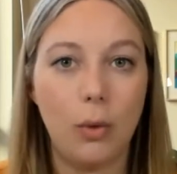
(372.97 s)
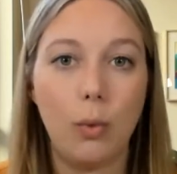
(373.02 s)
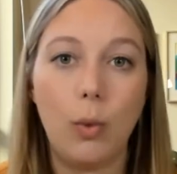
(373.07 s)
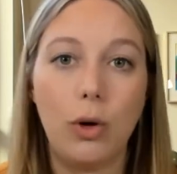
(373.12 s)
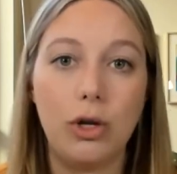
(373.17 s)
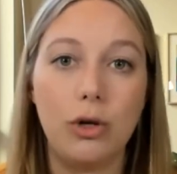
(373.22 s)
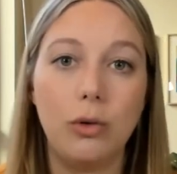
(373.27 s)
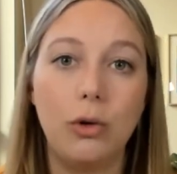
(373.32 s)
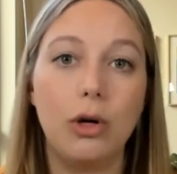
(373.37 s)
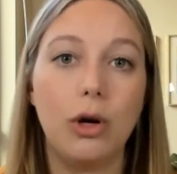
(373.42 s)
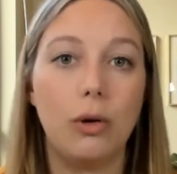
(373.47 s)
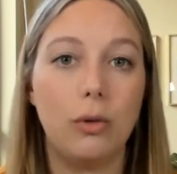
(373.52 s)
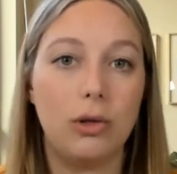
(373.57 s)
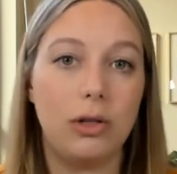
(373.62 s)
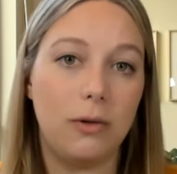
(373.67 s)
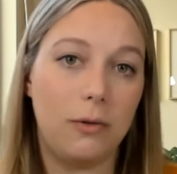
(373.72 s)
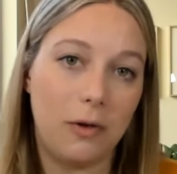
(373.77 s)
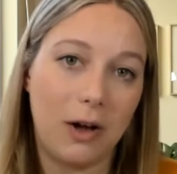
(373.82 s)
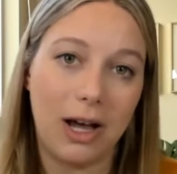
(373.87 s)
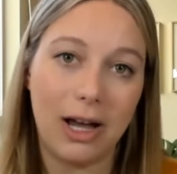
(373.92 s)
when you go to
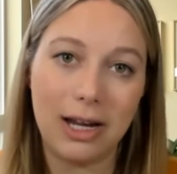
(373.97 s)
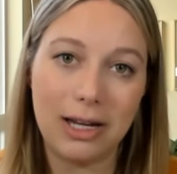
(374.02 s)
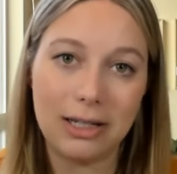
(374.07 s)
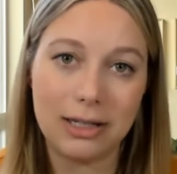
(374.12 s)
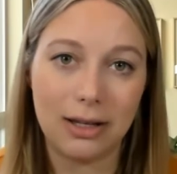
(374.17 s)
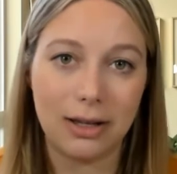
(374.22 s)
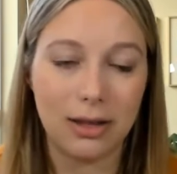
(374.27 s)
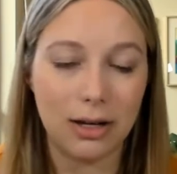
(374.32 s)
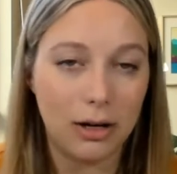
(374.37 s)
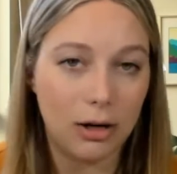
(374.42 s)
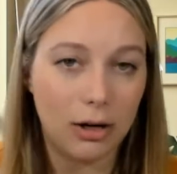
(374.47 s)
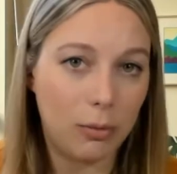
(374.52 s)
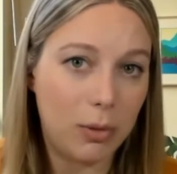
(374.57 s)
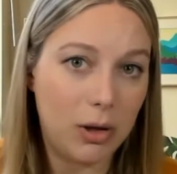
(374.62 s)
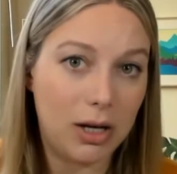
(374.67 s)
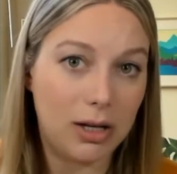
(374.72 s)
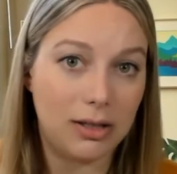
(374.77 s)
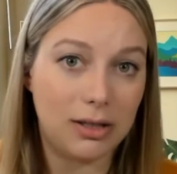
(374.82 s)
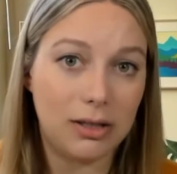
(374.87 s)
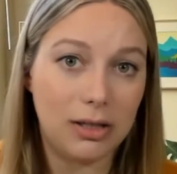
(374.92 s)
find a
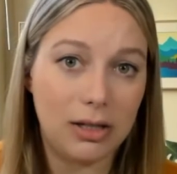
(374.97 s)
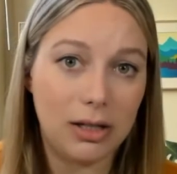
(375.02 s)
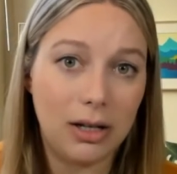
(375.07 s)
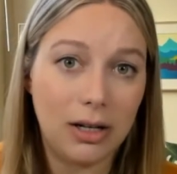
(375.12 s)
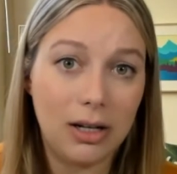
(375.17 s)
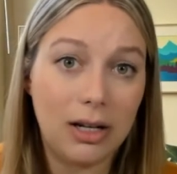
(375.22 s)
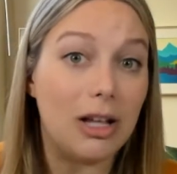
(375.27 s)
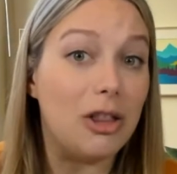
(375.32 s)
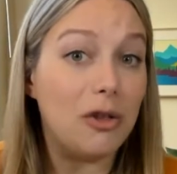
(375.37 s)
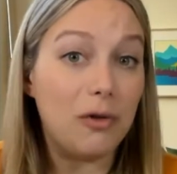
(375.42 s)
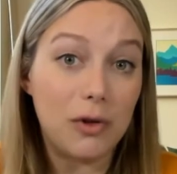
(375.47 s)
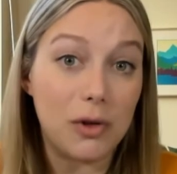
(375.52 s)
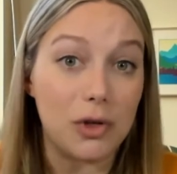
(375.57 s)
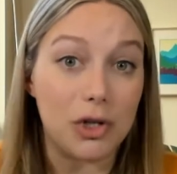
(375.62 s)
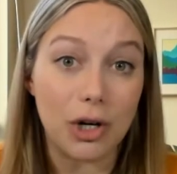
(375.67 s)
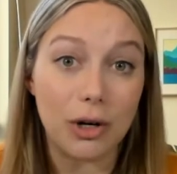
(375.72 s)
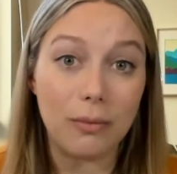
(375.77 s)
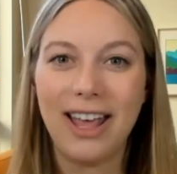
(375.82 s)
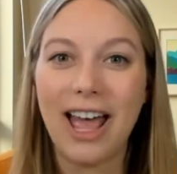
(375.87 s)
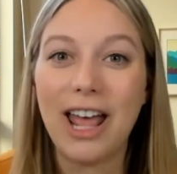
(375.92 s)
therapist in the future.